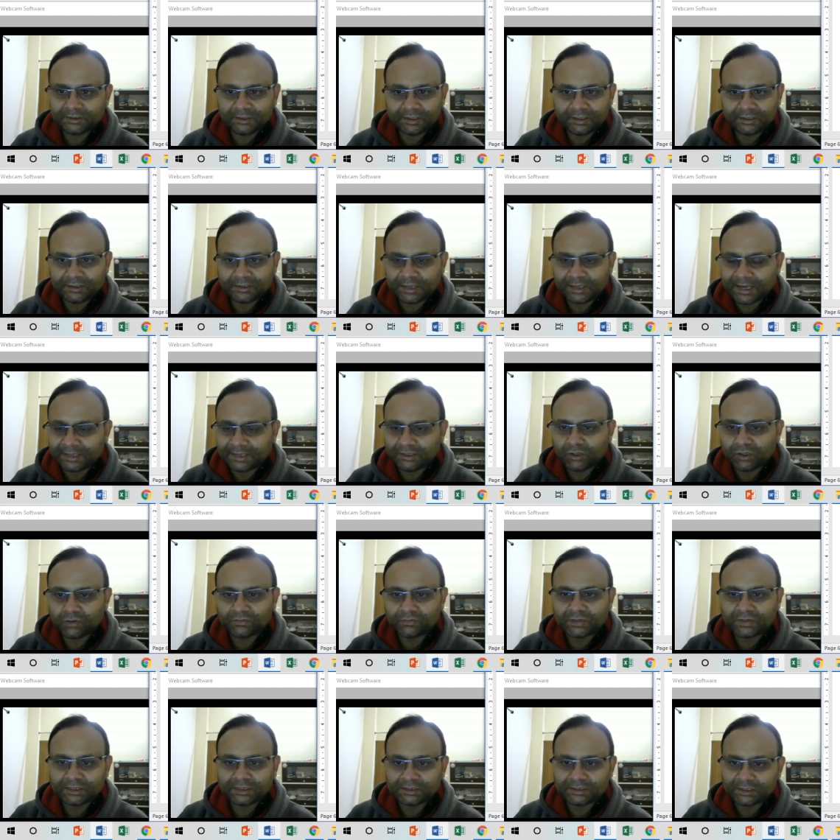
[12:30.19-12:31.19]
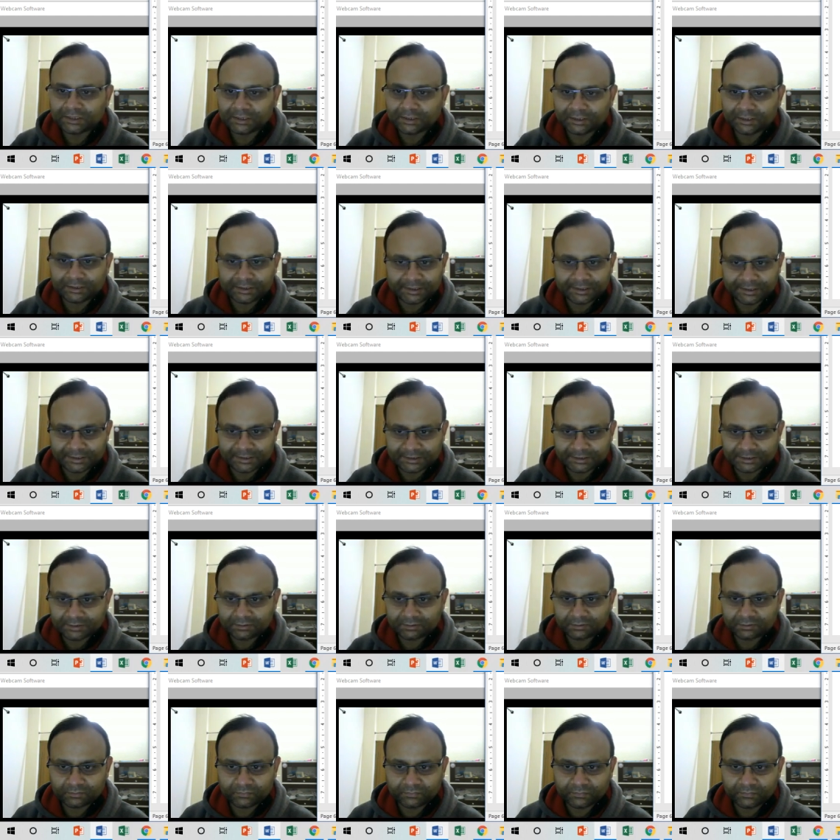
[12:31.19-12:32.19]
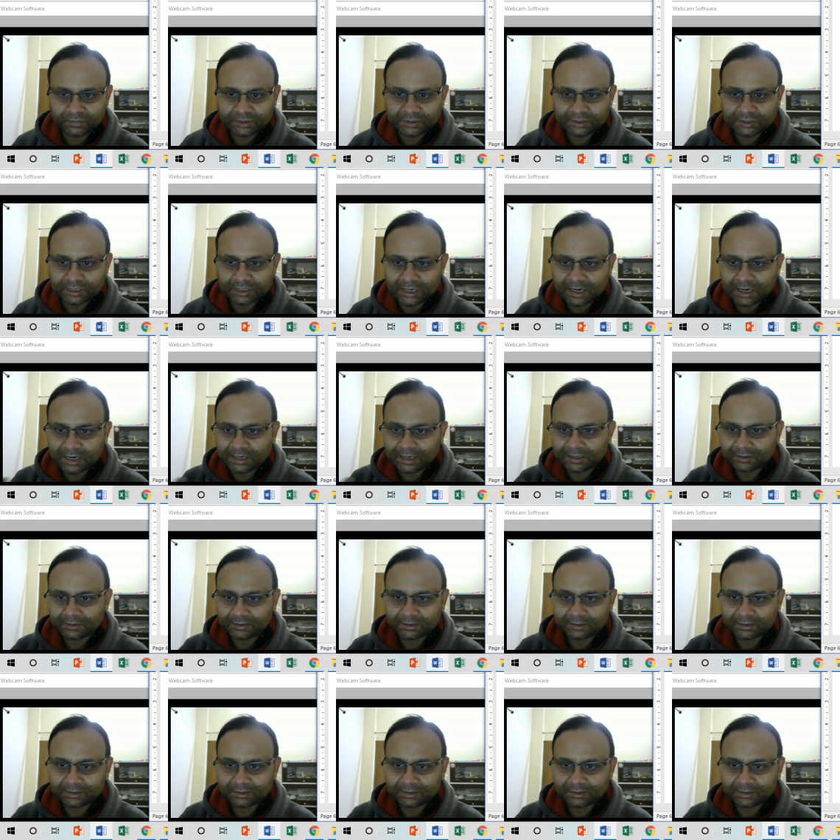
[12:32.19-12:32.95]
in any of the other countries which are